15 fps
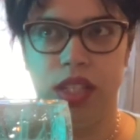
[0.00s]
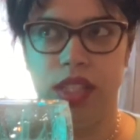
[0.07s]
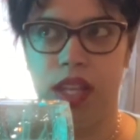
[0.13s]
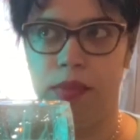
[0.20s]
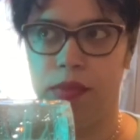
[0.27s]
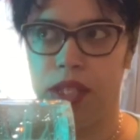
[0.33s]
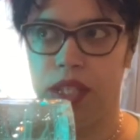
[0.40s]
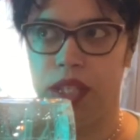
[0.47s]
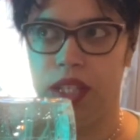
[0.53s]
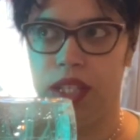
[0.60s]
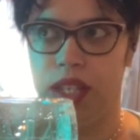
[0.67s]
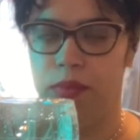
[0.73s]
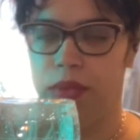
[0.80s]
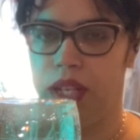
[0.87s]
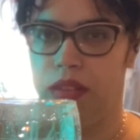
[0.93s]

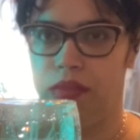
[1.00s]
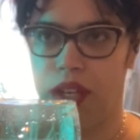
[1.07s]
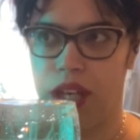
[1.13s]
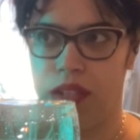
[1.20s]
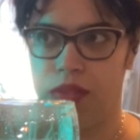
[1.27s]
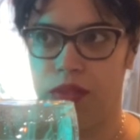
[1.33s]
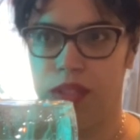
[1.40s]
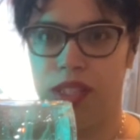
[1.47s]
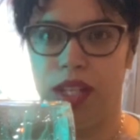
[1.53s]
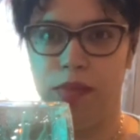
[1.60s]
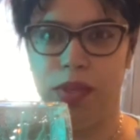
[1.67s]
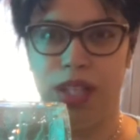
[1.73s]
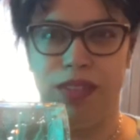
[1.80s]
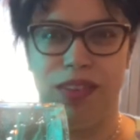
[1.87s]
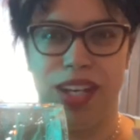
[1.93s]
Lovato,
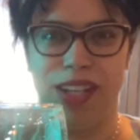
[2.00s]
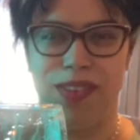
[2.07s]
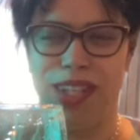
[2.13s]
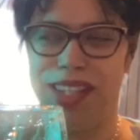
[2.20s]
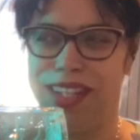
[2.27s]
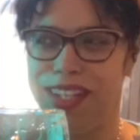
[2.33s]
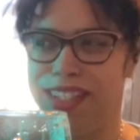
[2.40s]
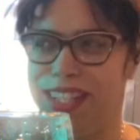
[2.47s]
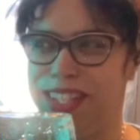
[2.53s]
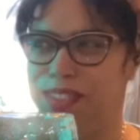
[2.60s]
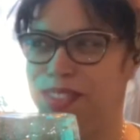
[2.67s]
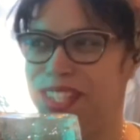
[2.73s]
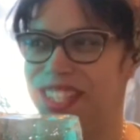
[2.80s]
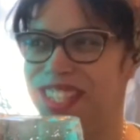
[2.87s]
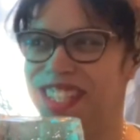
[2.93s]
I think that's
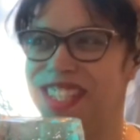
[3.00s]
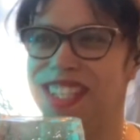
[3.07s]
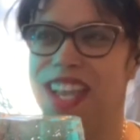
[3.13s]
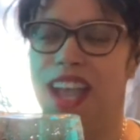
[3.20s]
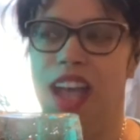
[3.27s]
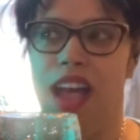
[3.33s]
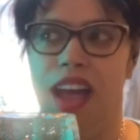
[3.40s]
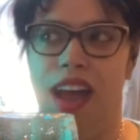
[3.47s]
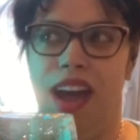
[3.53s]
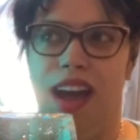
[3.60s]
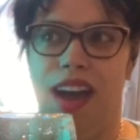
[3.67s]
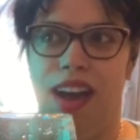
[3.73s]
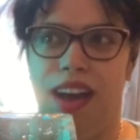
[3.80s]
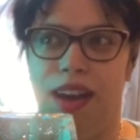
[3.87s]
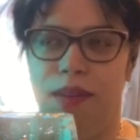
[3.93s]
what it is.
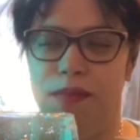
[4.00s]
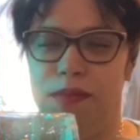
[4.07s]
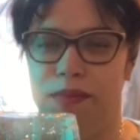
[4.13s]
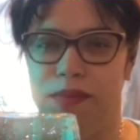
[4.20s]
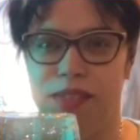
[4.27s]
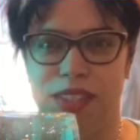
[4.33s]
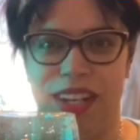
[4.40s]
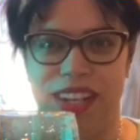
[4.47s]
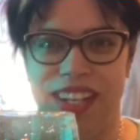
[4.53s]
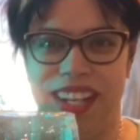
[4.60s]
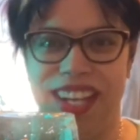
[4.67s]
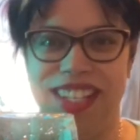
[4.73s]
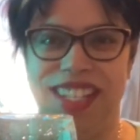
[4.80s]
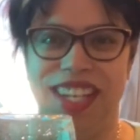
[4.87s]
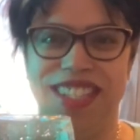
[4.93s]
Sorry
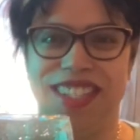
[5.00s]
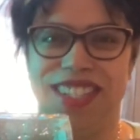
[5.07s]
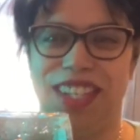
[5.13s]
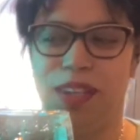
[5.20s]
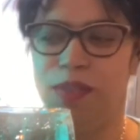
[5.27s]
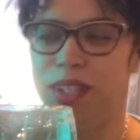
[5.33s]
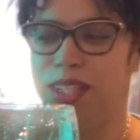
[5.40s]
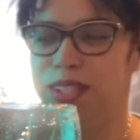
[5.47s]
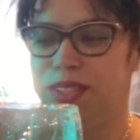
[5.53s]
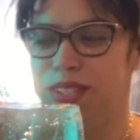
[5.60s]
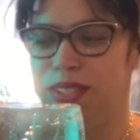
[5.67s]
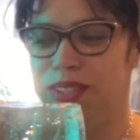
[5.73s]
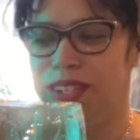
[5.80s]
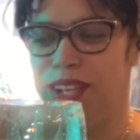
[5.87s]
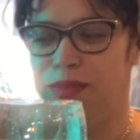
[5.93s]
guys, I suck when it comes
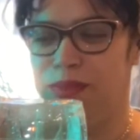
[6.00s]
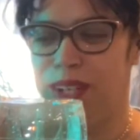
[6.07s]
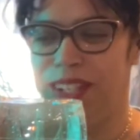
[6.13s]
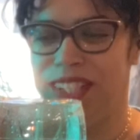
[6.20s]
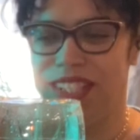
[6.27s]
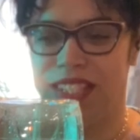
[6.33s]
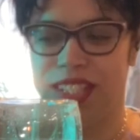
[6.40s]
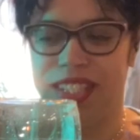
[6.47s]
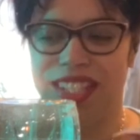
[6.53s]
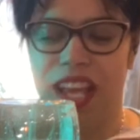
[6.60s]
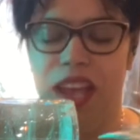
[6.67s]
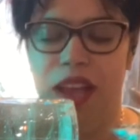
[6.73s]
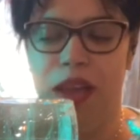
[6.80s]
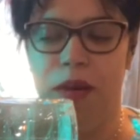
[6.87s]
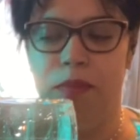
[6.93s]
to artists.
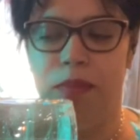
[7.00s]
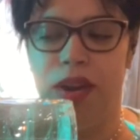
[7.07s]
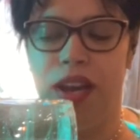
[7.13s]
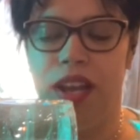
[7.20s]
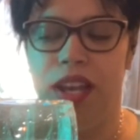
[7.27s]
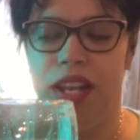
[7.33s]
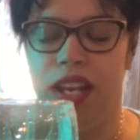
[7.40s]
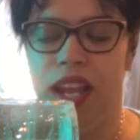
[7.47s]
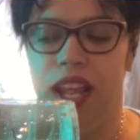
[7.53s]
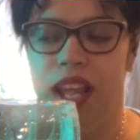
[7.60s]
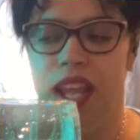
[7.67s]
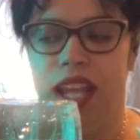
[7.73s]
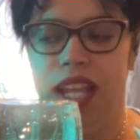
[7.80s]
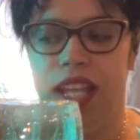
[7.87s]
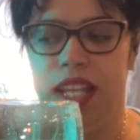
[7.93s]
But
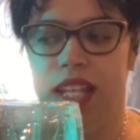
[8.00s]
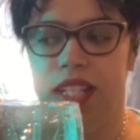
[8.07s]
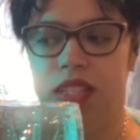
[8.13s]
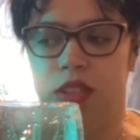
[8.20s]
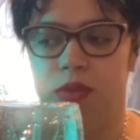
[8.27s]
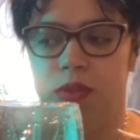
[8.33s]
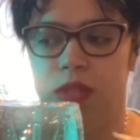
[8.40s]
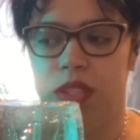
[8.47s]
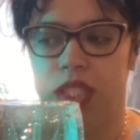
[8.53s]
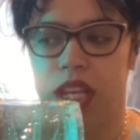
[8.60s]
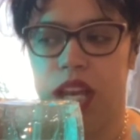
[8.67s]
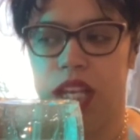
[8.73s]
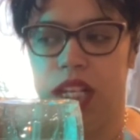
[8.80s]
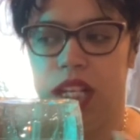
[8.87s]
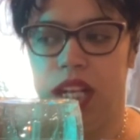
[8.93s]
it's almost
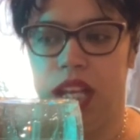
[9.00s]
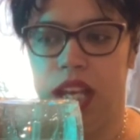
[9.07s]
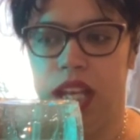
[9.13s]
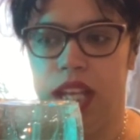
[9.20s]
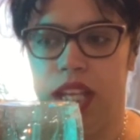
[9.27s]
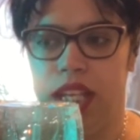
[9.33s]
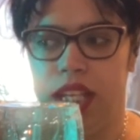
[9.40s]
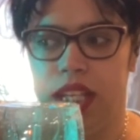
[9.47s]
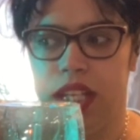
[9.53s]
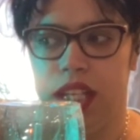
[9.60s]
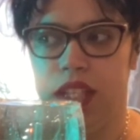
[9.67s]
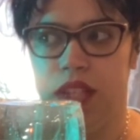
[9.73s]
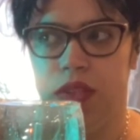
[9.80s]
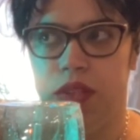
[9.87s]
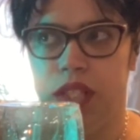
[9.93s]
kind of like
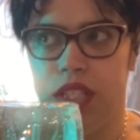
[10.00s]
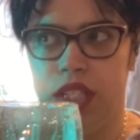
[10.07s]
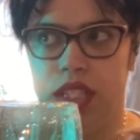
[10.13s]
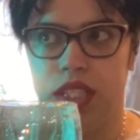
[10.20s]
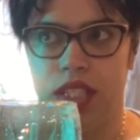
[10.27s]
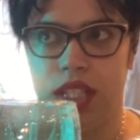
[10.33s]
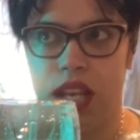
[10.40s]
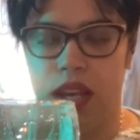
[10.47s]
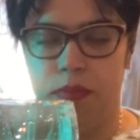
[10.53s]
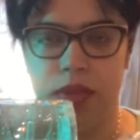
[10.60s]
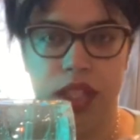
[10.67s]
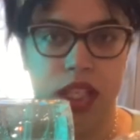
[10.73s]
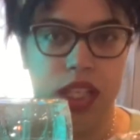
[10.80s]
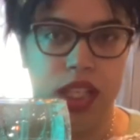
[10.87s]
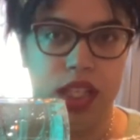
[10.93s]
you need to stop
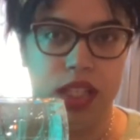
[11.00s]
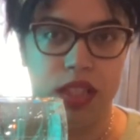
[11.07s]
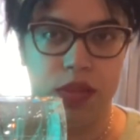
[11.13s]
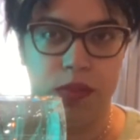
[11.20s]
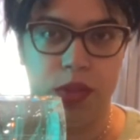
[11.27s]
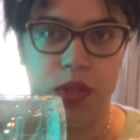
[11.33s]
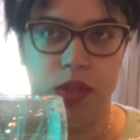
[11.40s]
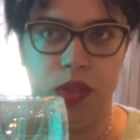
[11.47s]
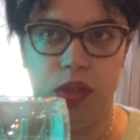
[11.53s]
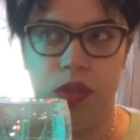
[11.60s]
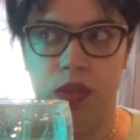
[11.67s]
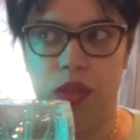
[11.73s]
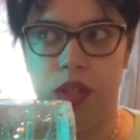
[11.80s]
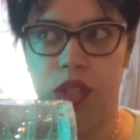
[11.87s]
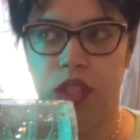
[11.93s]
playing it small,
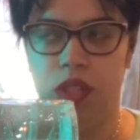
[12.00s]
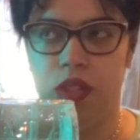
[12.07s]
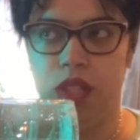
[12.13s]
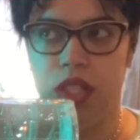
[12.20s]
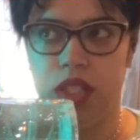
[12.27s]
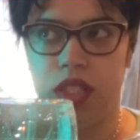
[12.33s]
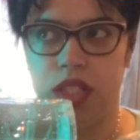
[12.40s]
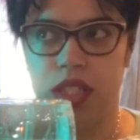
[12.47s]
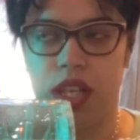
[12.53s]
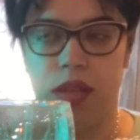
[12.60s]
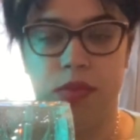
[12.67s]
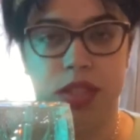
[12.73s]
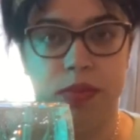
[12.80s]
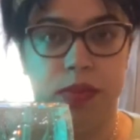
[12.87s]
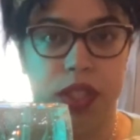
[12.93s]
or you need to
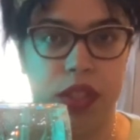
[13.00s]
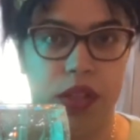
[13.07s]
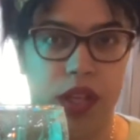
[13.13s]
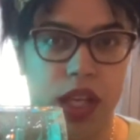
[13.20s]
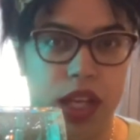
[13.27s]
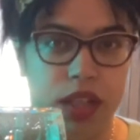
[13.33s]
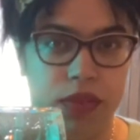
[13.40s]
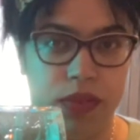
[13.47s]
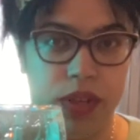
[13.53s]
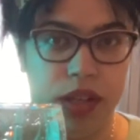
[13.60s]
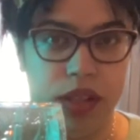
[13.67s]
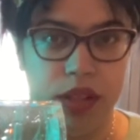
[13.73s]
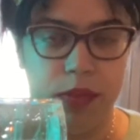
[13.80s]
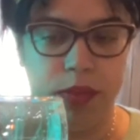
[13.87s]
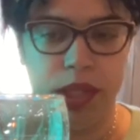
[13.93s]
stop dimming your light for
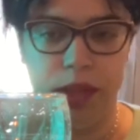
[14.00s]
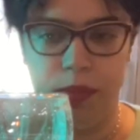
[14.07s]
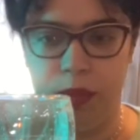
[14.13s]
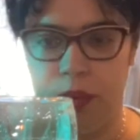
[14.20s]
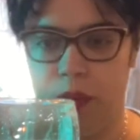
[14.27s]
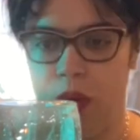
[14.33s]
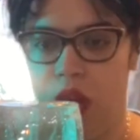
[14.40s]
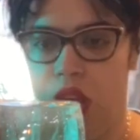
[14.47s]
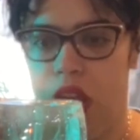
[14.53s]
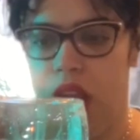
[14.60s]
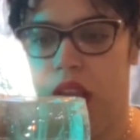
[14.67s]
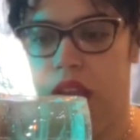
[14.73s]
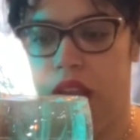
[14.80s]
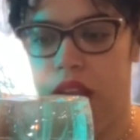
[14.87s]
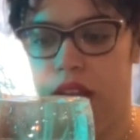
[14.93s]
other people.
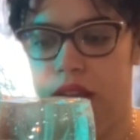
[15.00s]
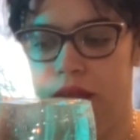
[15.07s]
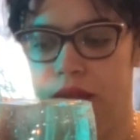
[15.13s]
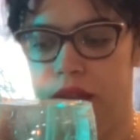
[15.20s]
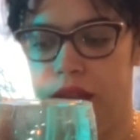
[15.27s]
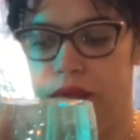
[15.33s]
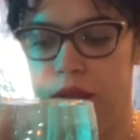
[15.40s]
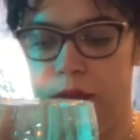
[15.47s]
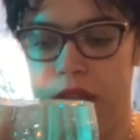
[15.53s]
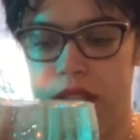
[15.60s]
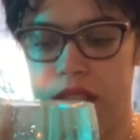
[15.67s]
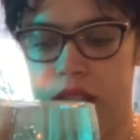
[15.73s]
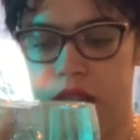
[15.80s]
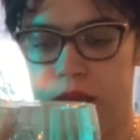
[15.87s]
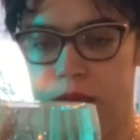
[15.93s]
If it
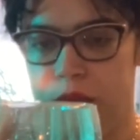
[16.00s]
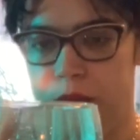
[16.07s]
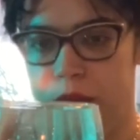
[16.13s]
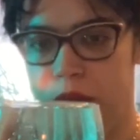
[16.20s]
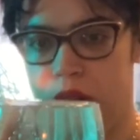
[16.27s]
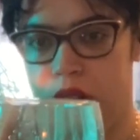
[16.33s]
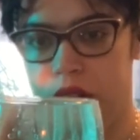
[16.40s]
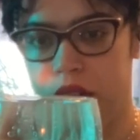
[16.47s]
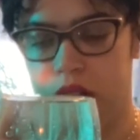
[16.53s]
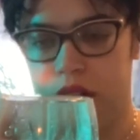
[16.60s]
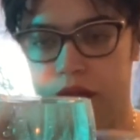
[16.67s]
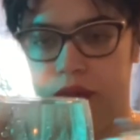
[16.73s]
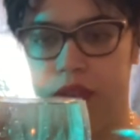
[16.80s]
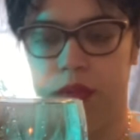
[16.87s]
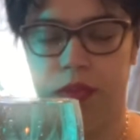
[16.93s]
makes other people
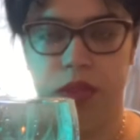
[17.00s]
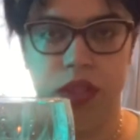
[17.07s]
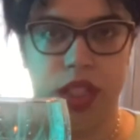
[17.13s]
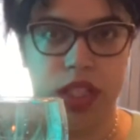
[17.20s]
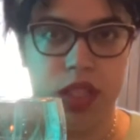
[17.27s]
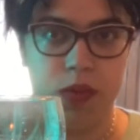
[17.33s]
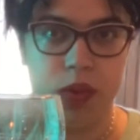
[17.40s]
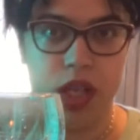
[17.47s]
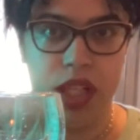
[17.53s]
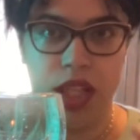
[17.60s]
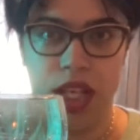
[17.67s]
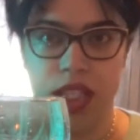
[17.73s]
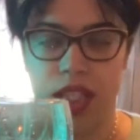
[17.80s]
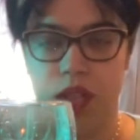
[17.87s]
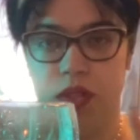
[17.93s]
uncomfortable, guess what?
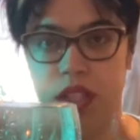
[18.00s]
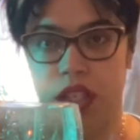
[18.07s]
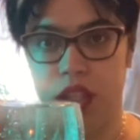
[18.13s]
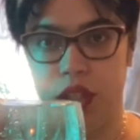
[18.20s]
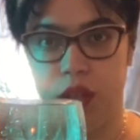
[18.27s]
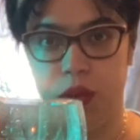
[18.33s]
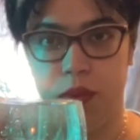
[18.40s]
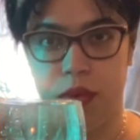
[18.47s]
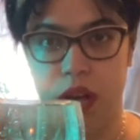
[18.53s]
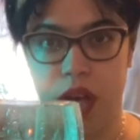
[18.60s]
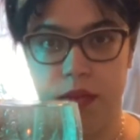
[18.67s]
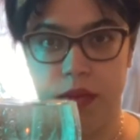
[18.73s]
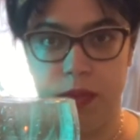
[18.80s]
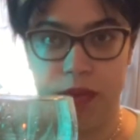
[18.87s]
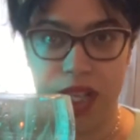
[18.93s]
That sounds like a you
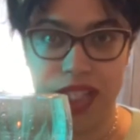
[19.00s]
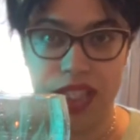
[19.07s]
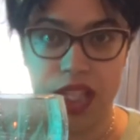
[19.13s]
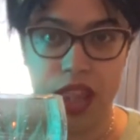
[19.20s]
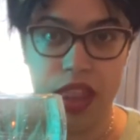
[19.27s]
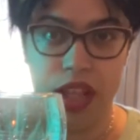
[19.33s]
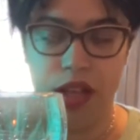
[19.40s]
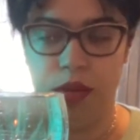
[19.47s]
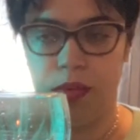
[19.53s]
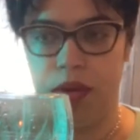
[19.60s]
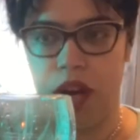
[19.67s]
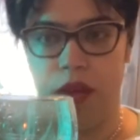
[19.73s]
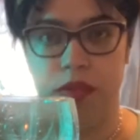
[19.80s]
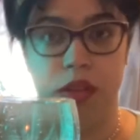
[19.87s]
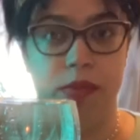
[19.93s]
problem. That's their
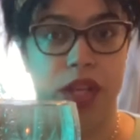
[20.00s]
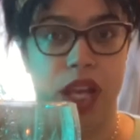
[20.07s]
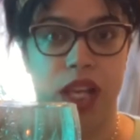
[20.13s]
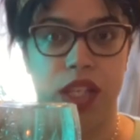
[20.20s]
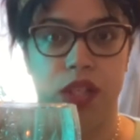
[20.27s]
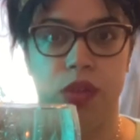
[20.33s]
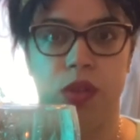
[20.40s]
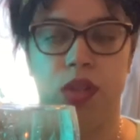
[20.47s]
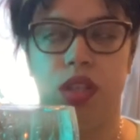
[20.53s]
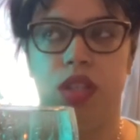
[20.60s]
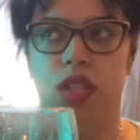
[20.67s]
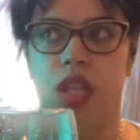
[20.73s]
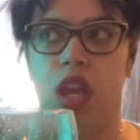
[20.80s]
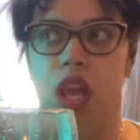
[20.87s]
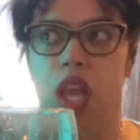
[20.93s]
problem, not yours.